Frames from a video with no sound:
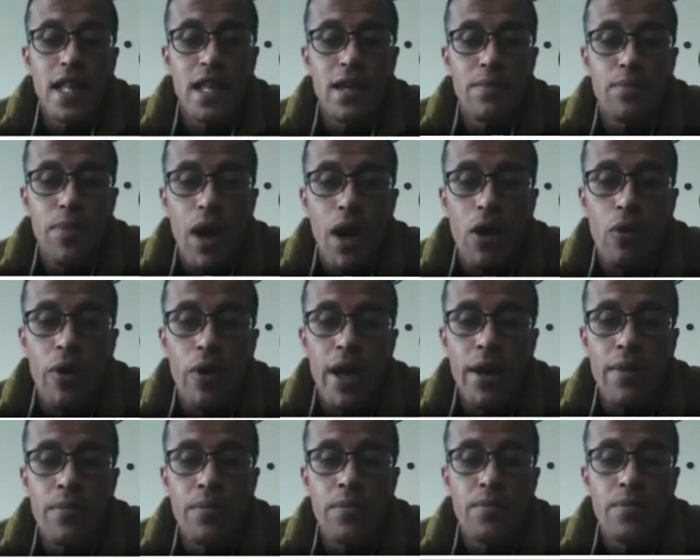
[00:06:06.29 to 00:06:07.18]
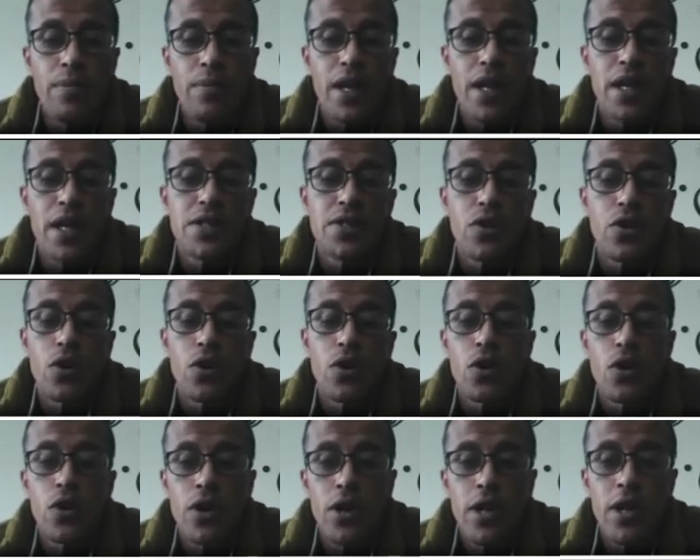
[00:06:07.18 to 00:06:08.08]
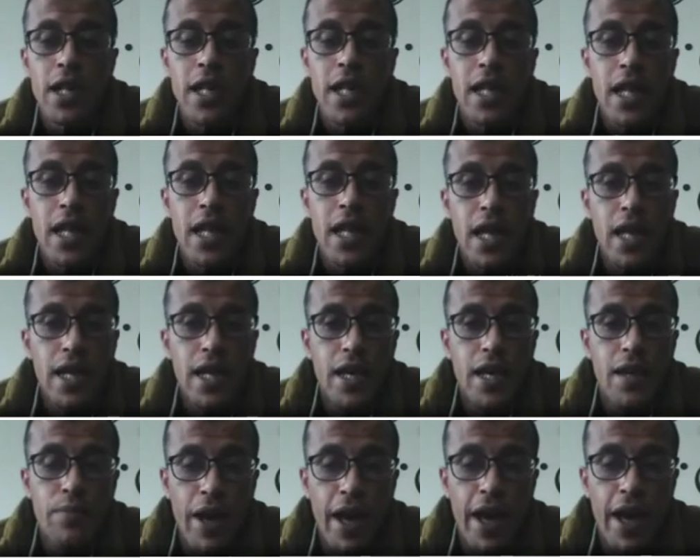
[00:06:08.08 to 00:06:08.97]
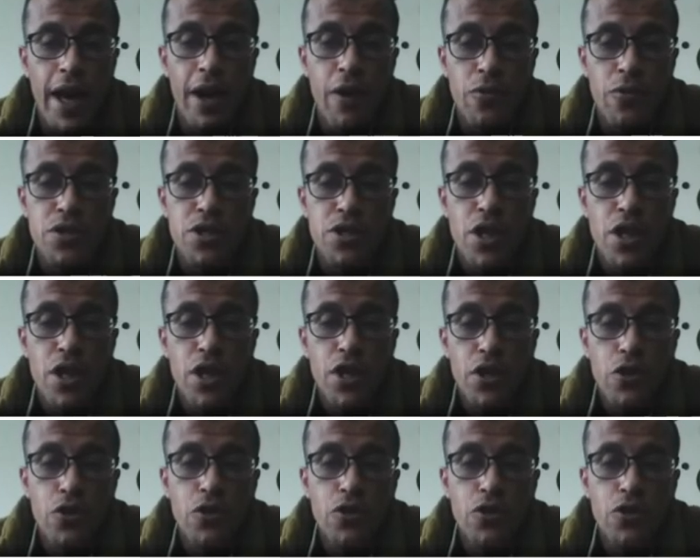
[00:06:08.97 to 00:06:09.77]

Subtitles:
the poem is all about.